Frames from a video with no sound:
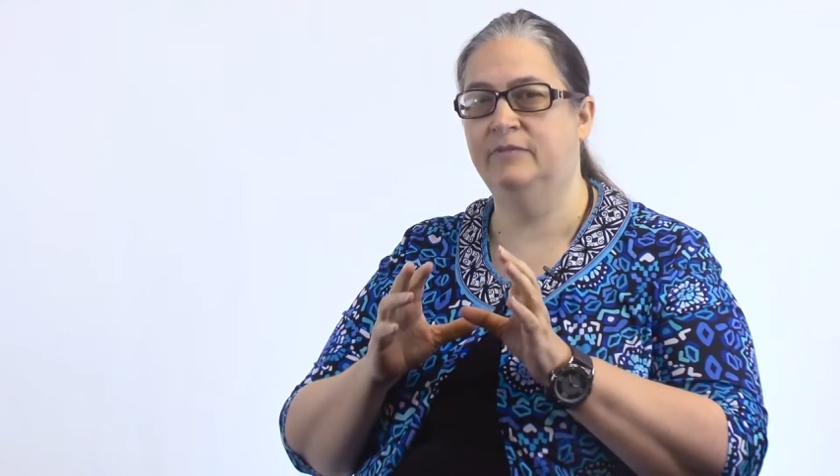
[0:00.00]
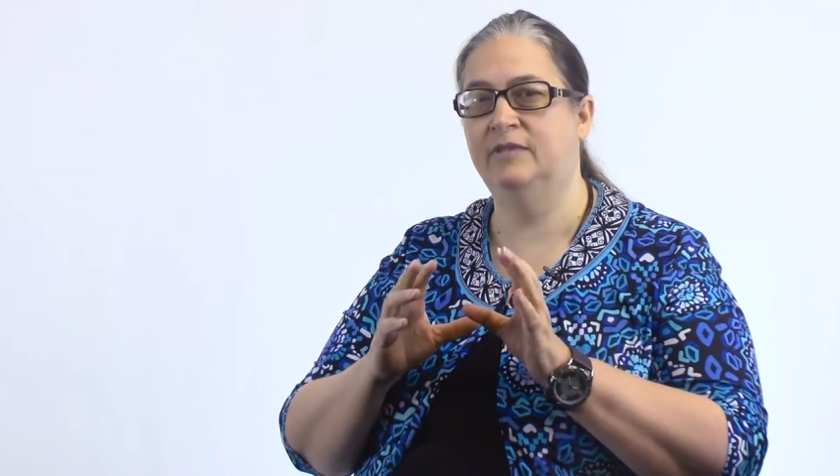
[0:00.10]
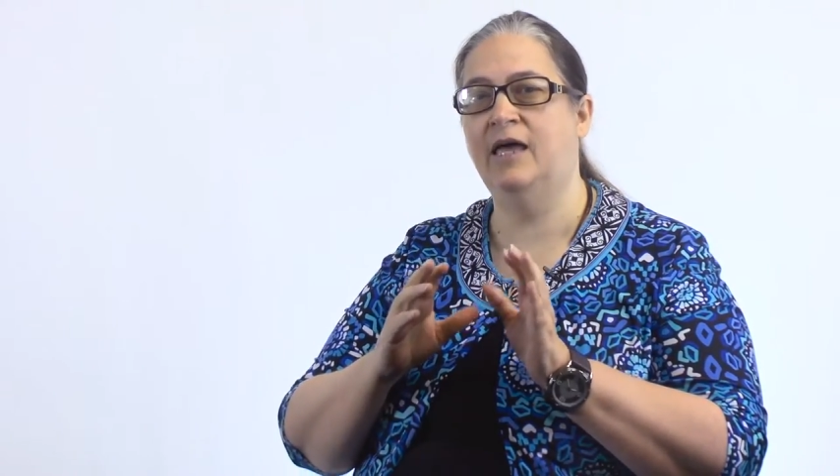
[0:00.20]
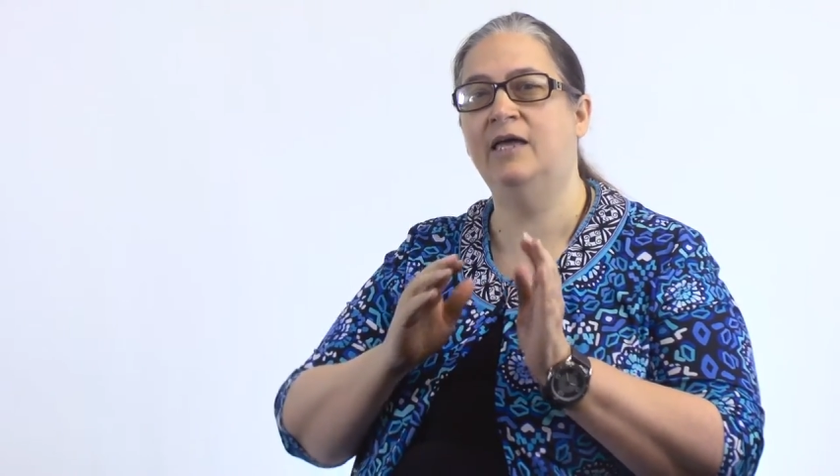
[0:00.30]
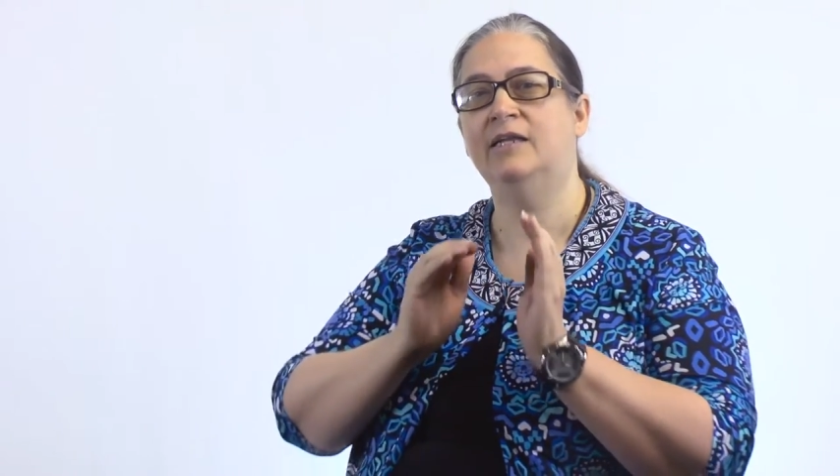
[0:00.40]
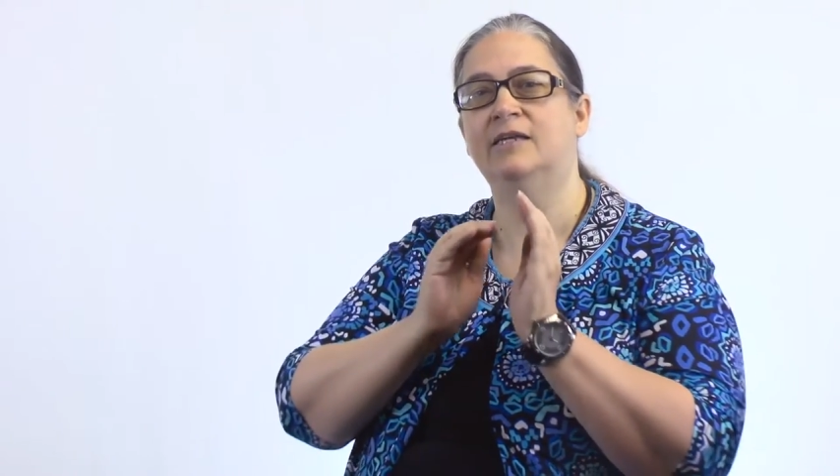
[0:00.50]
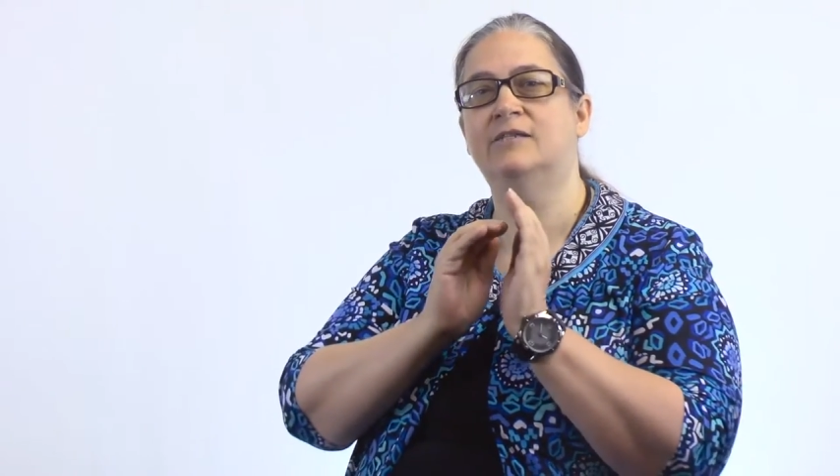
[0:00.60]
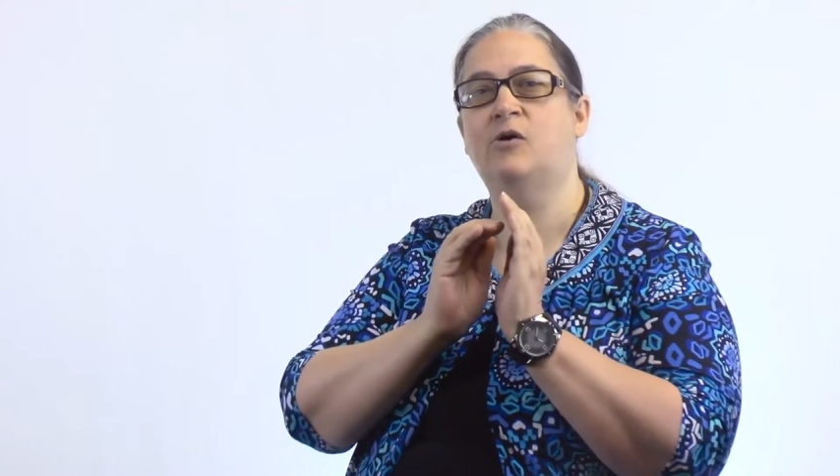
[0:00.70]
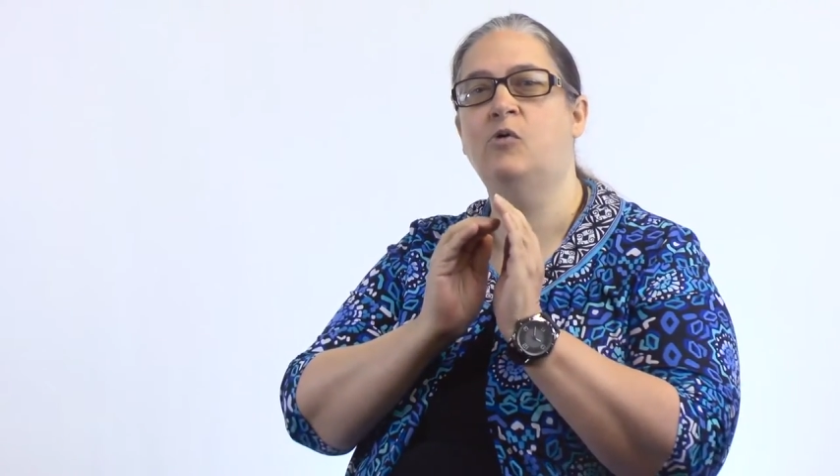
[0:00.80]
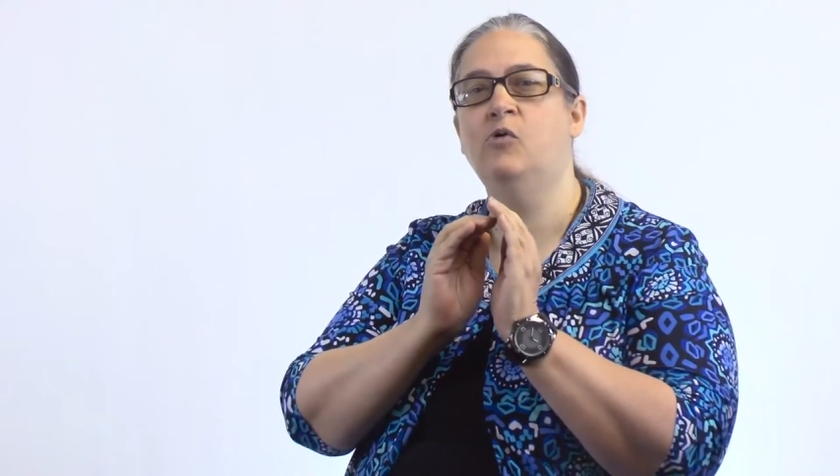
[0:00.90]
That
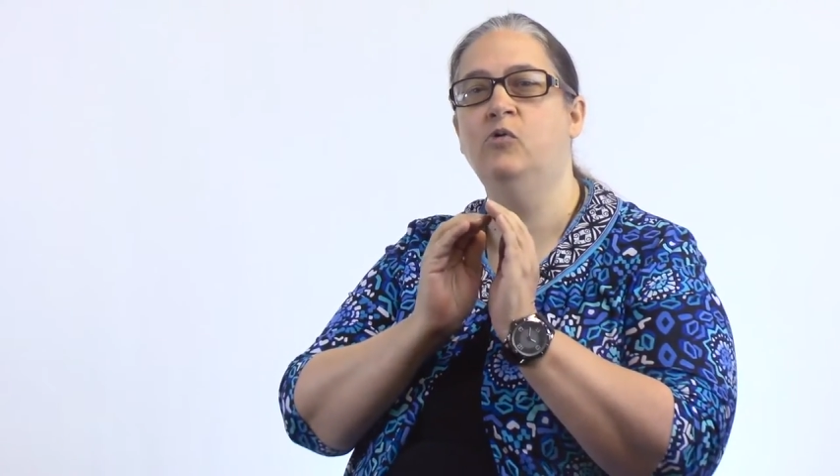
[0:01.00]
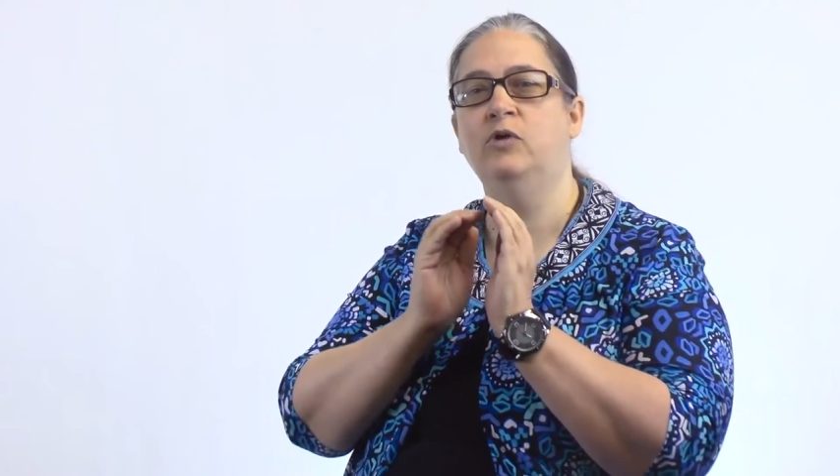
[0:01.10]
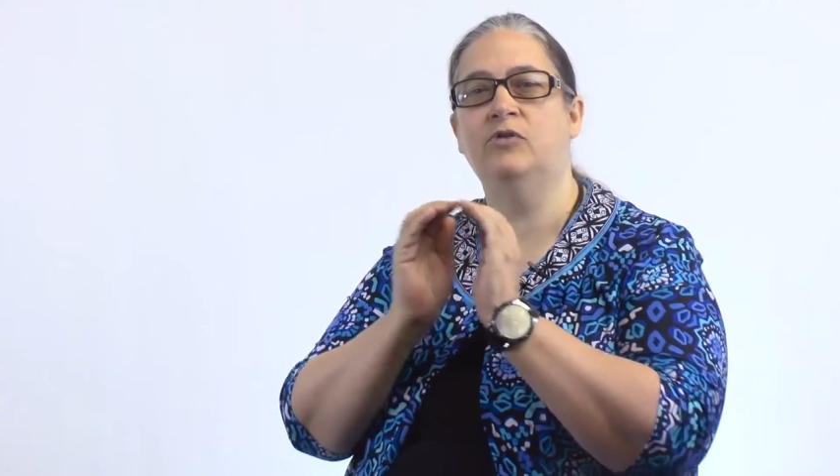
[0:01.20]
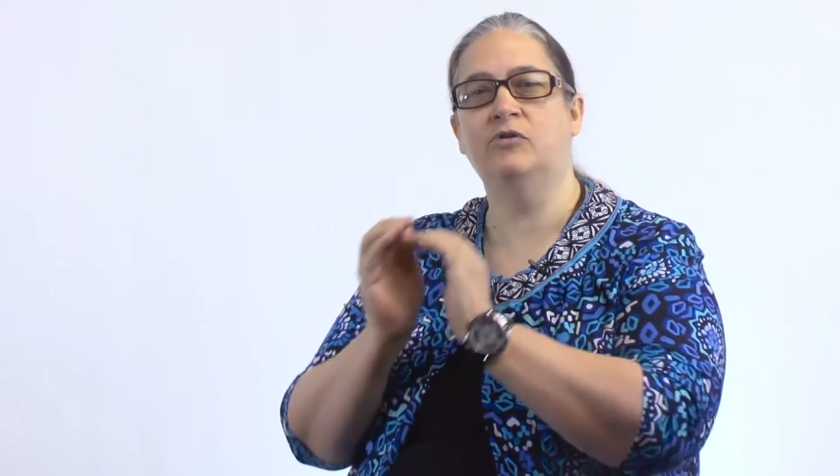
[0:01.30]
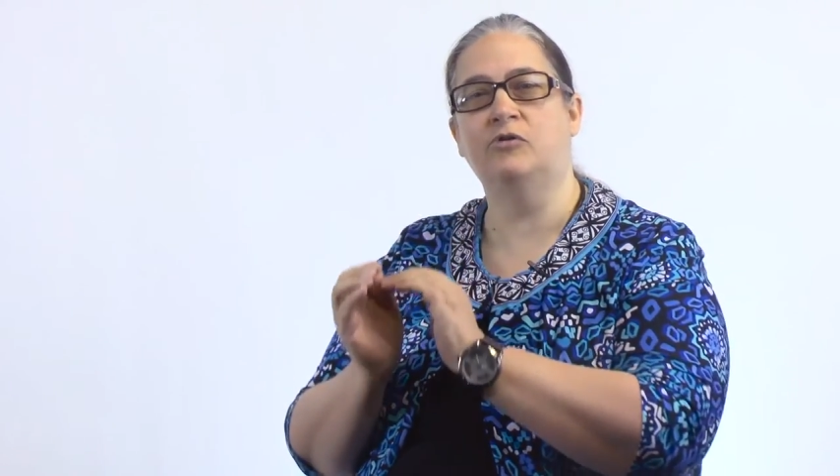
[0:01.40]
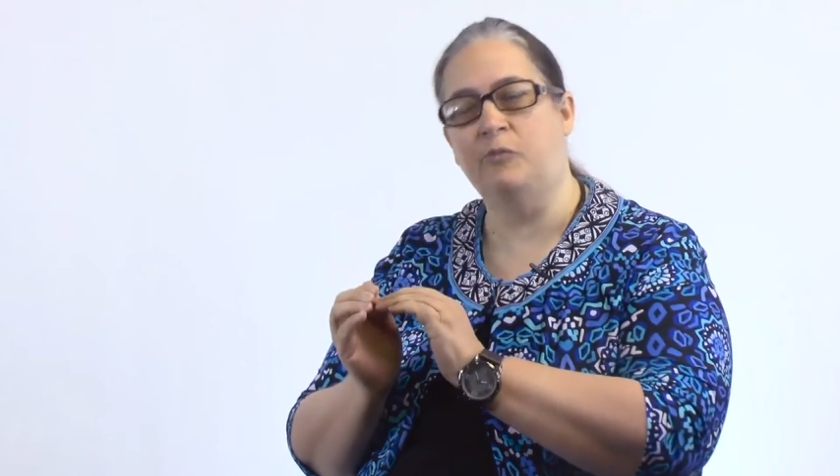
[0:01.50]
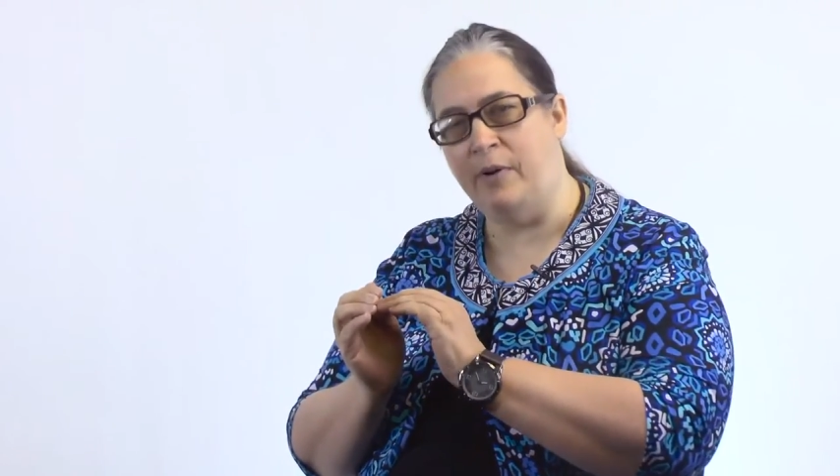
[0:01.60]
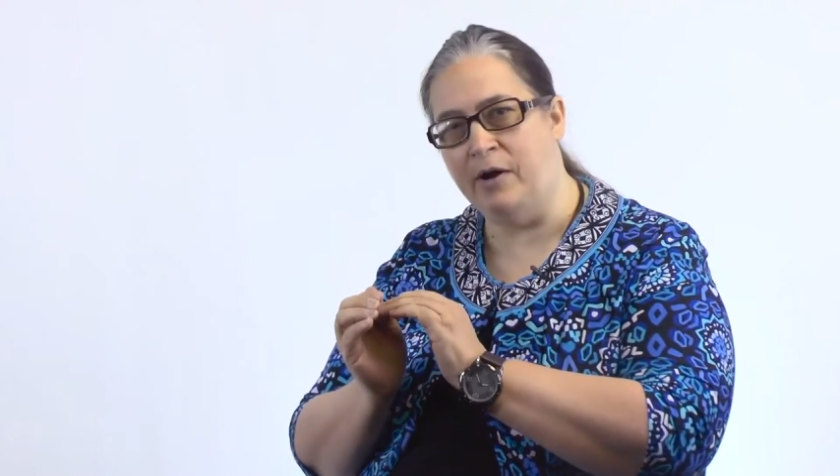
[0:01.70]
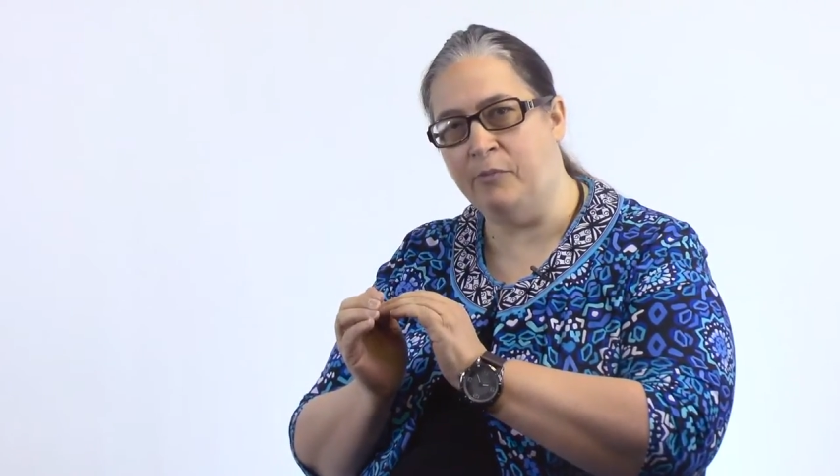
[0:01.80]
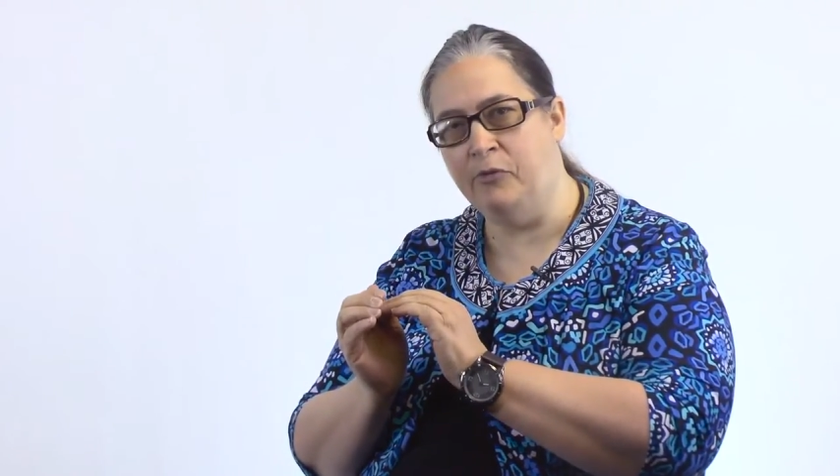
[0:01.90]
is a whole other little
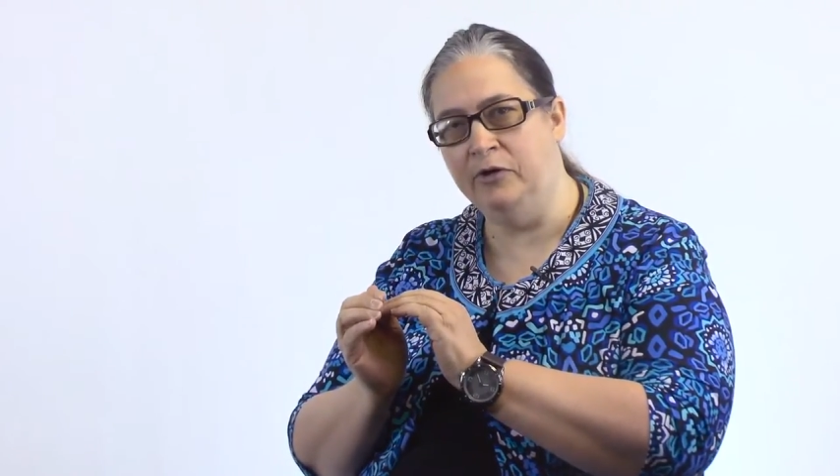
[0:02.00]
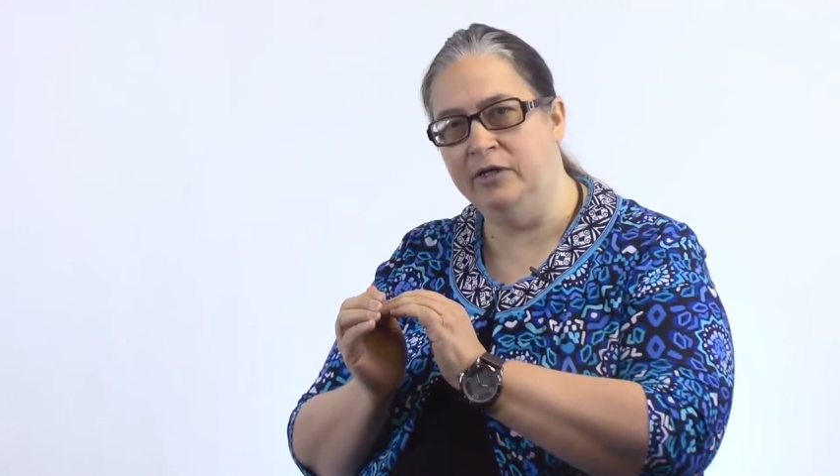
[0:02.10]
PowerPoint